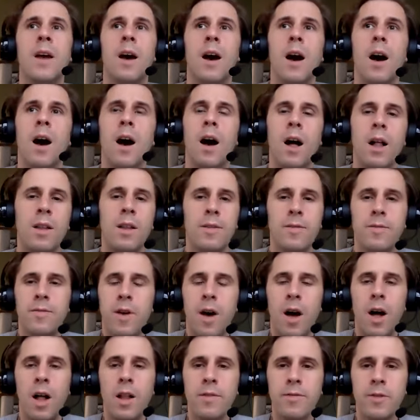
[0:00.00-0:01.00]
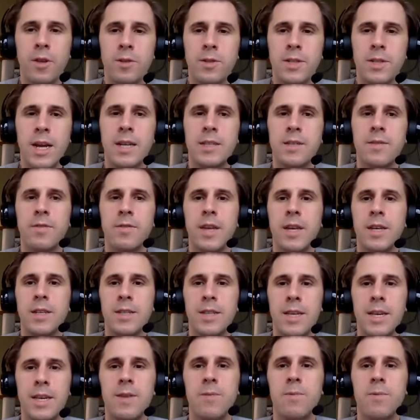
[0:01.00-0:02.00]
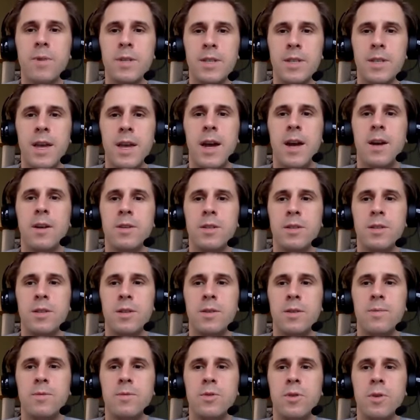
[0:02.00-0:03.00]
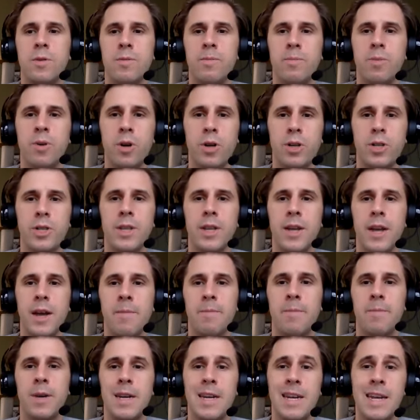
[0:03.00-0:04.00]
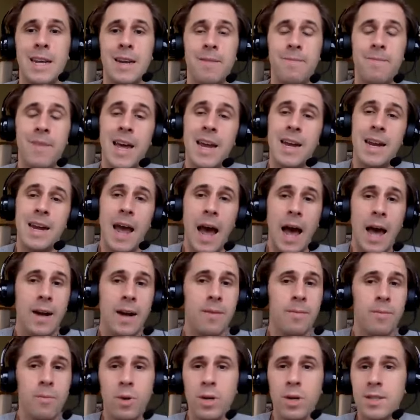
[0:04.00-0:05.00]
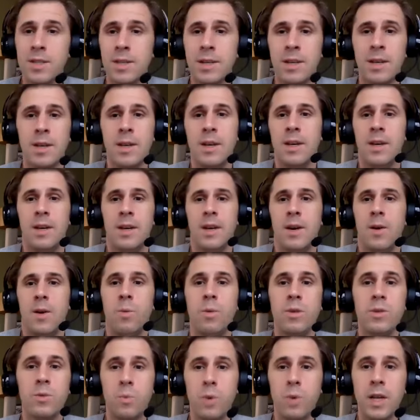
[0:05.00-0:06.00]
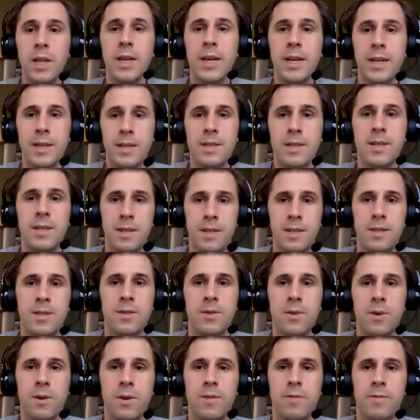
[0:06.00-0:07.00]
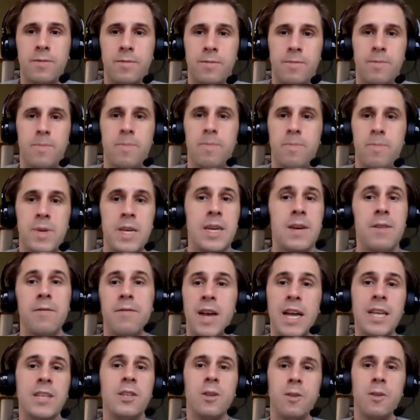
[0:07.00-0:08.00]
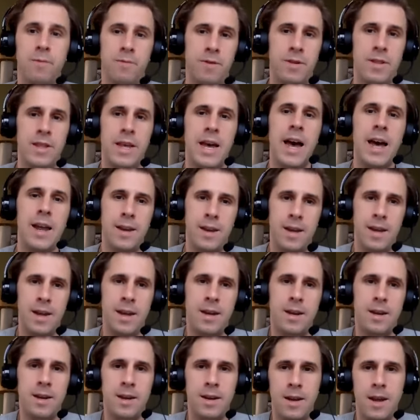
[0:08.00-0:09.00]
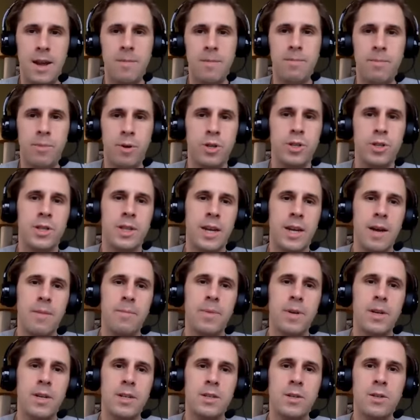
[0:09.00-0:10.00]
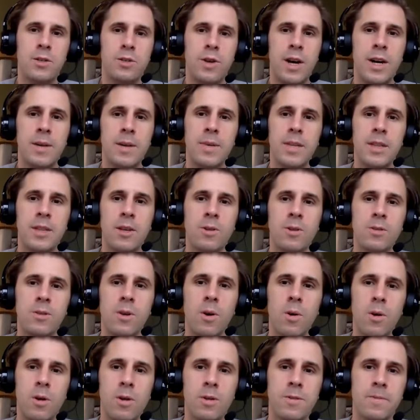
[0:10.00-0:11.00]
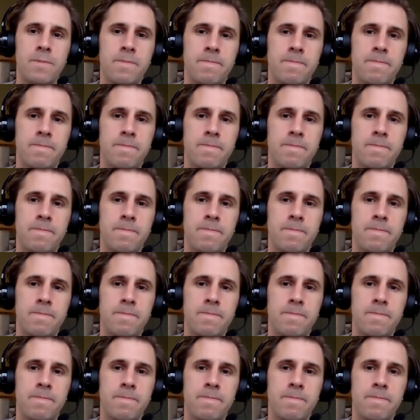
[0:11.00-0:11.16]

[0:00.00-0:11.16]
All of those kinds of things. He was there to sort of push the company, and Adam was willing to sort of be a vessel for that and push the company to try to meet those goals.